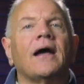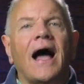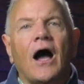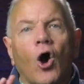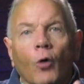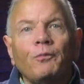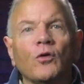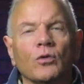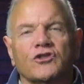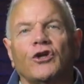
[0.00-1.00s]
I hope you
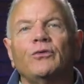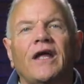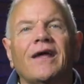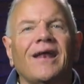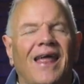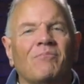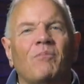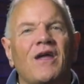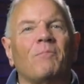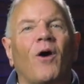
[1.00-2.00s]
will tune in and
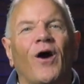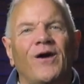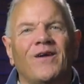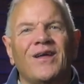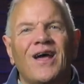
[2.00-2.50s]
be a part